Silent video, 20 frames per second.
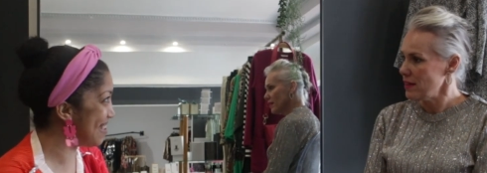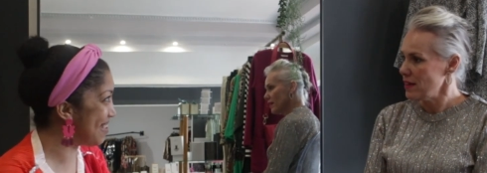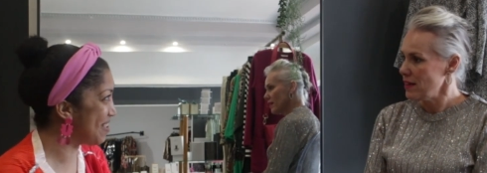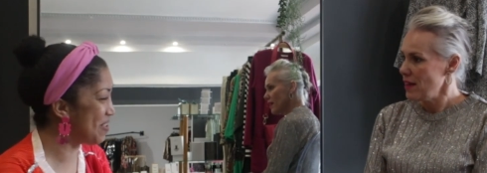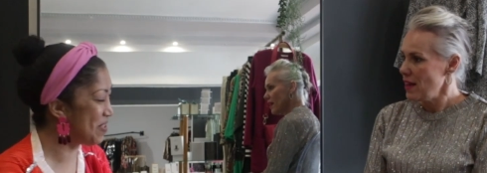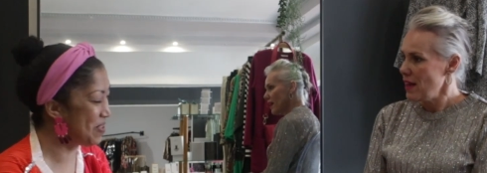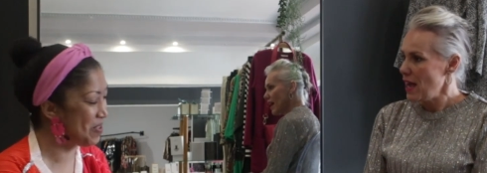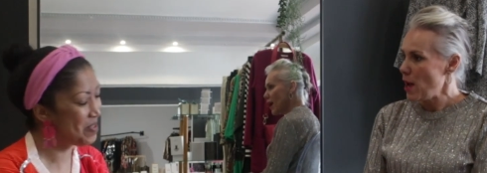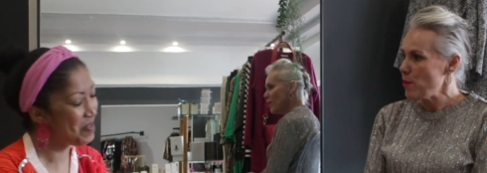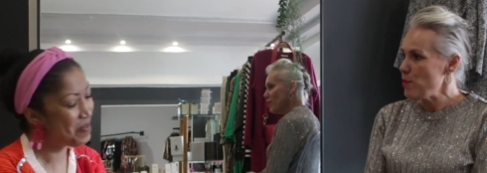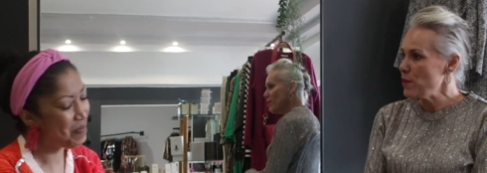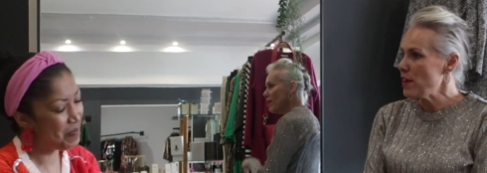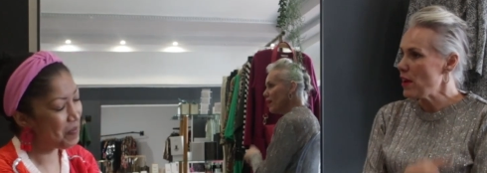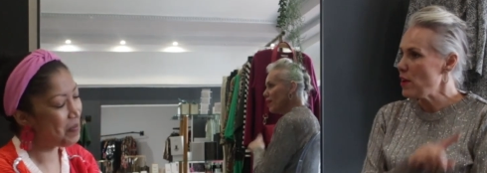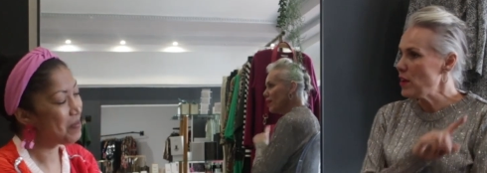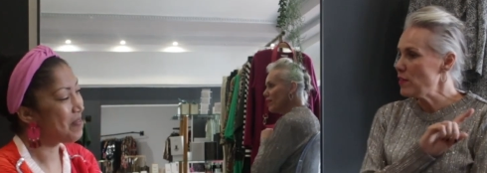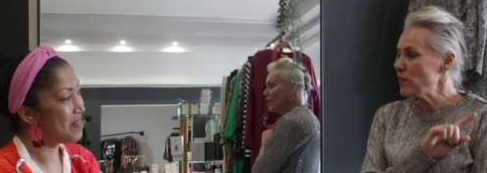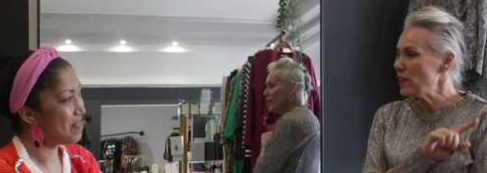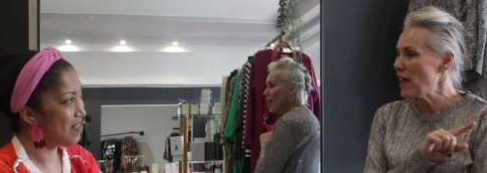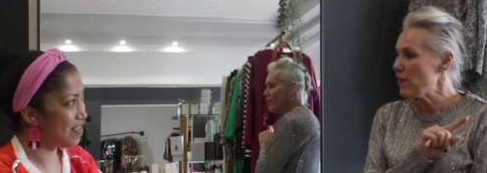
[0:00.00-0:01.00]
Speaker 1: And we
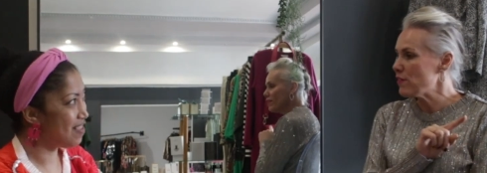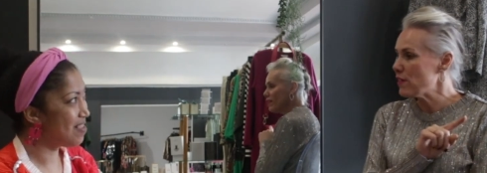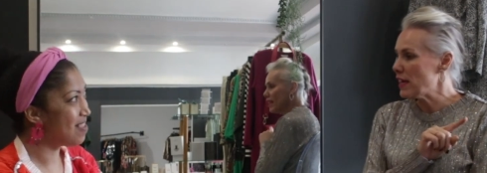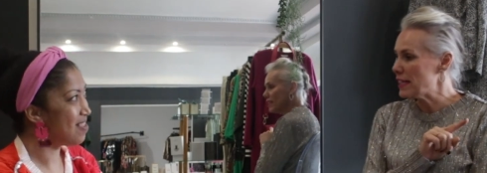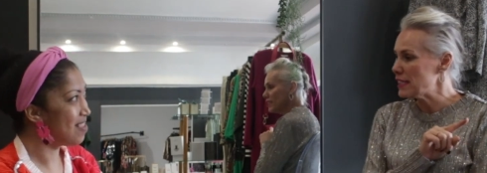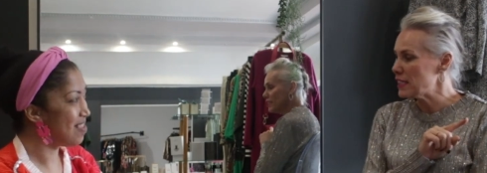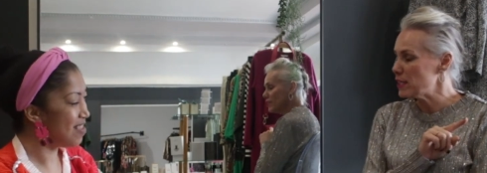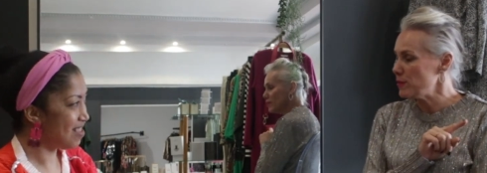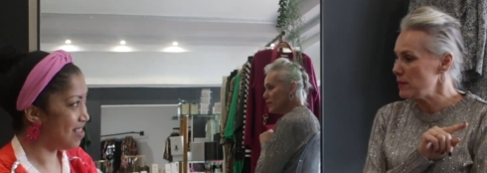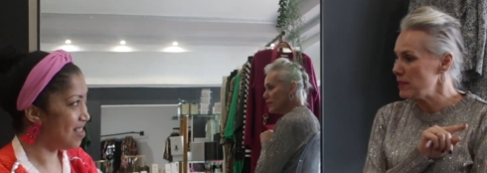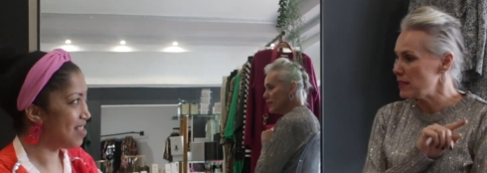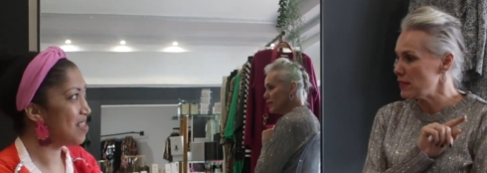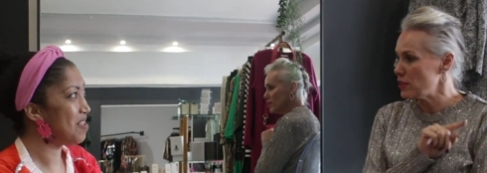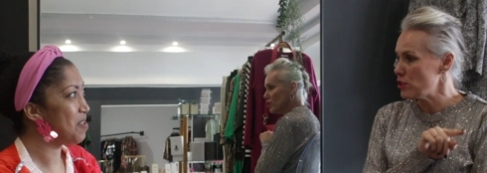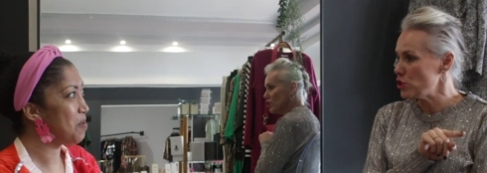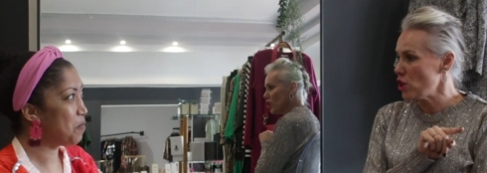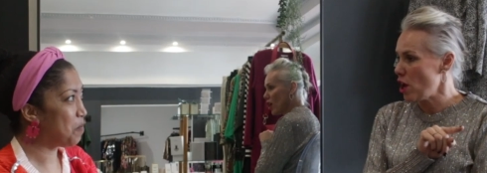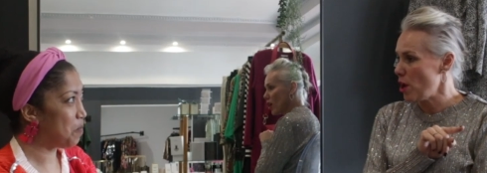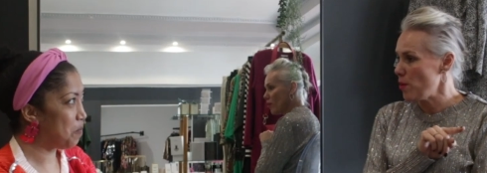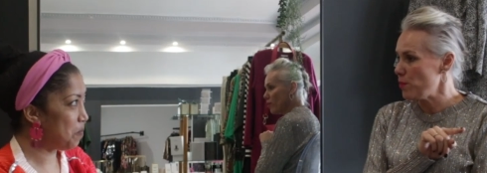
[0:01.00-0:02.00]
even have customers in the
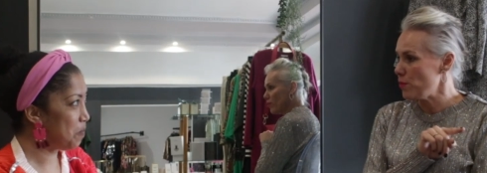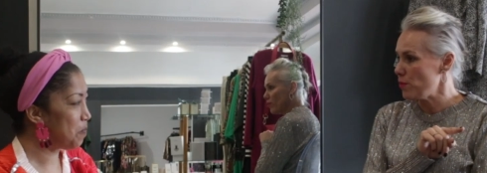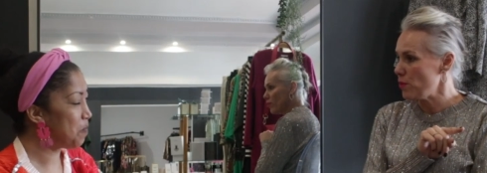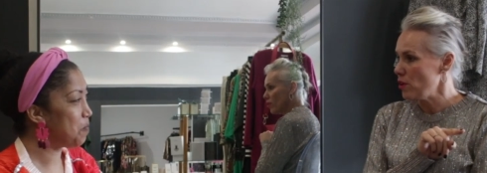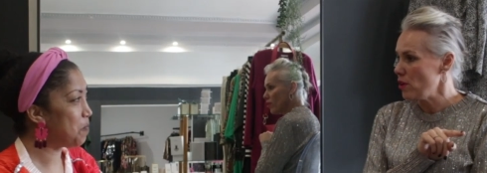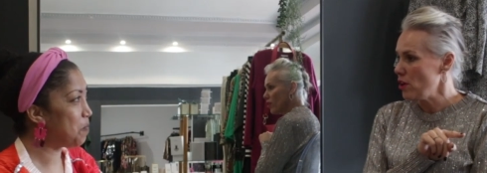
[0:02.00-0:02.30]
shop.